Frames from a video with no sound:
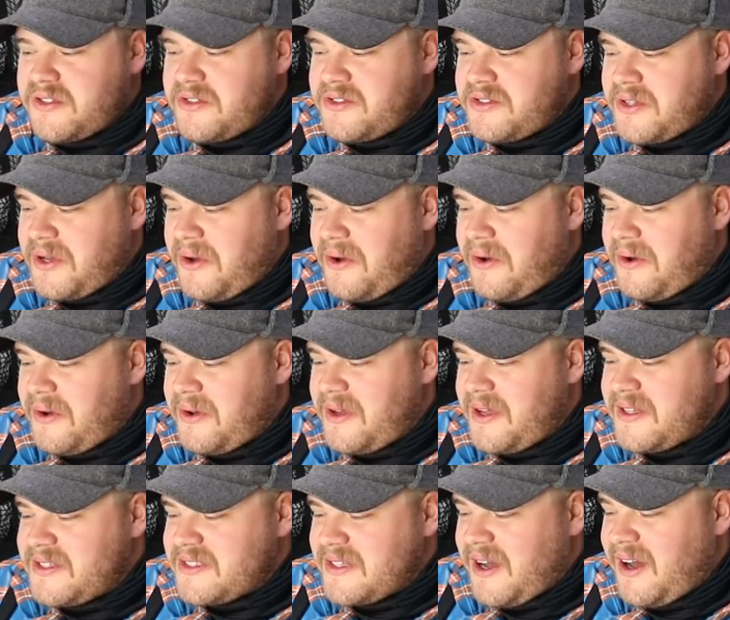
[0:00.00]
So
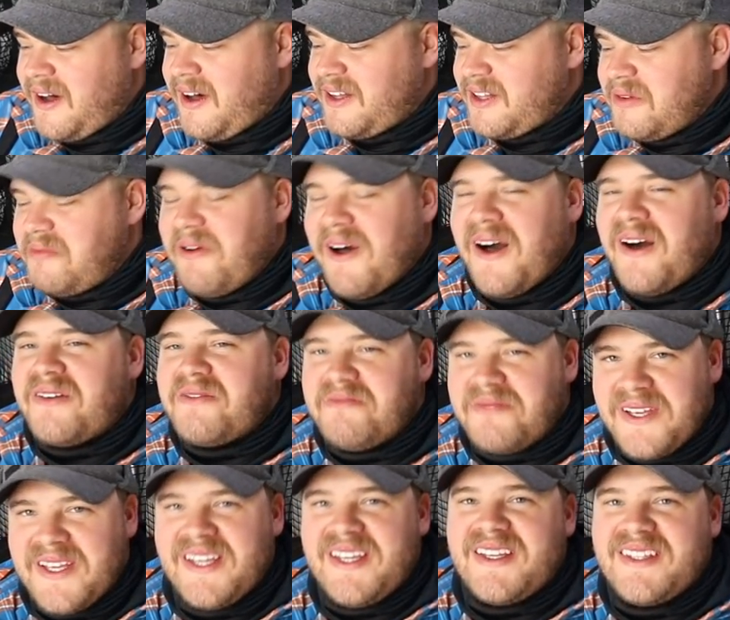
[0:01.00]
it's all
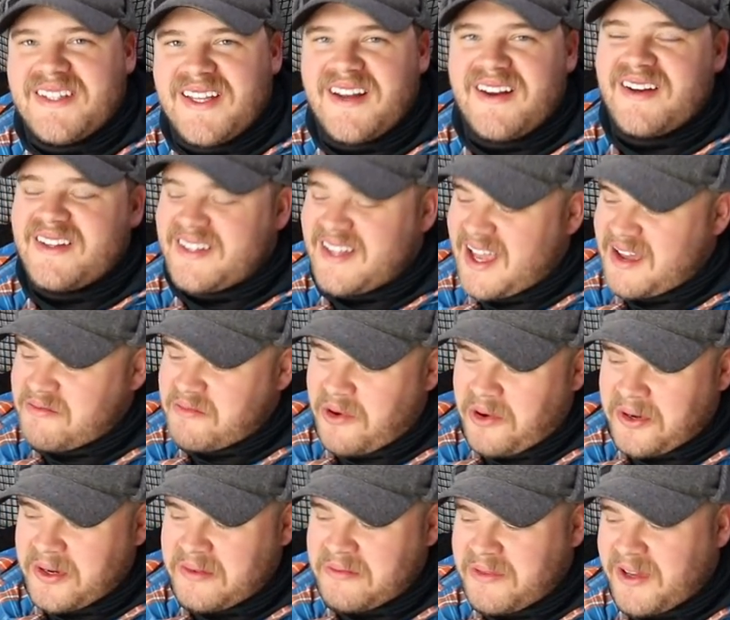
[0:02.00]
about being there in that
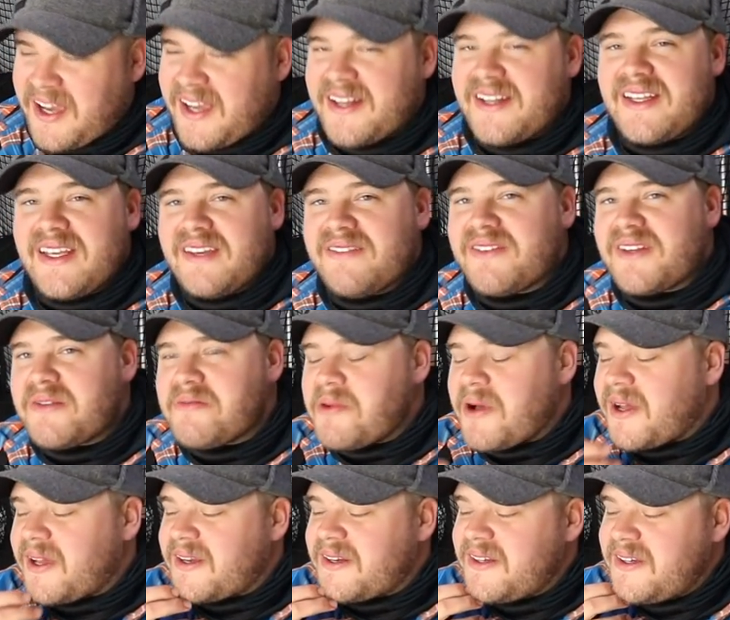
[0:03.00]
morning bite, evening
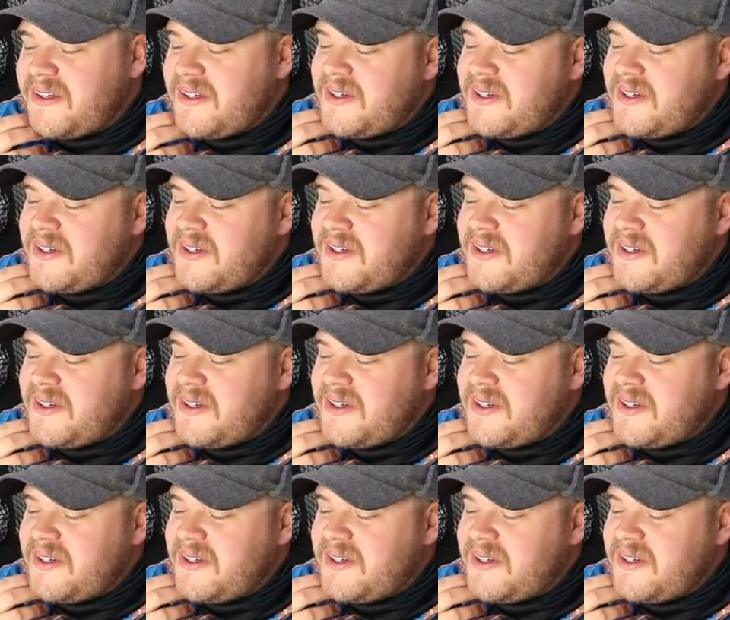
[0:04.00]
bite,